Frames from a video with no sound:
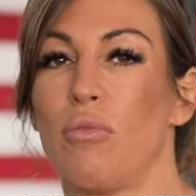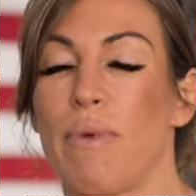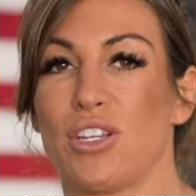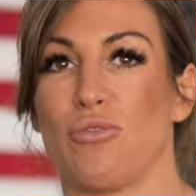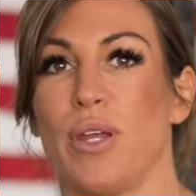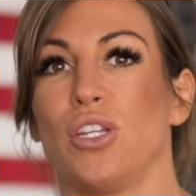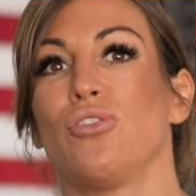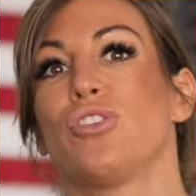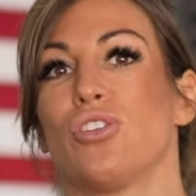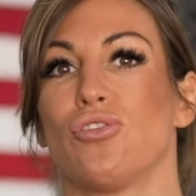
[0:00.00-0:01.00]
measurement
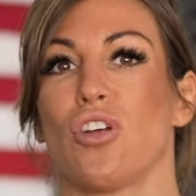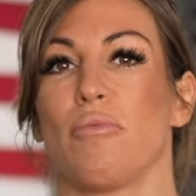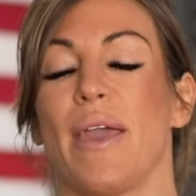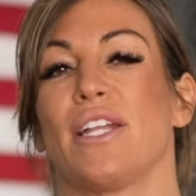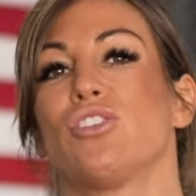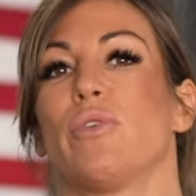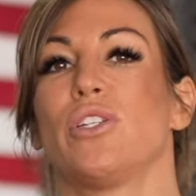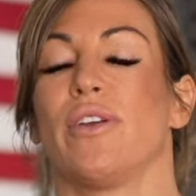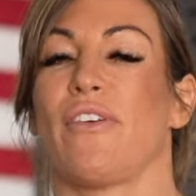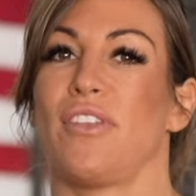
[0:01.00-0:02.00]
used in strongman, so we're
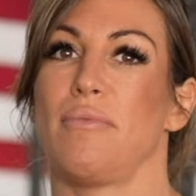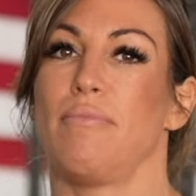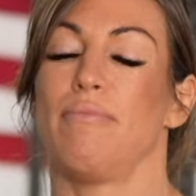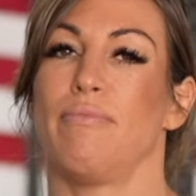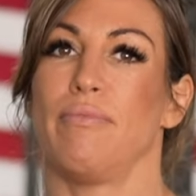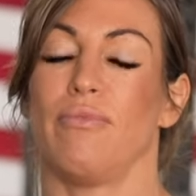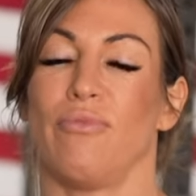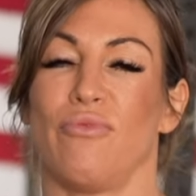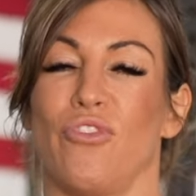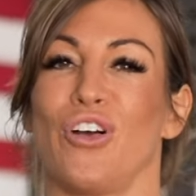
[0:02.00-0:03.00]
doing
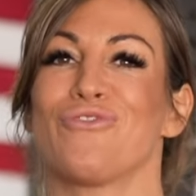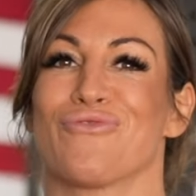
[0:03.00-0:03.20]
50-foot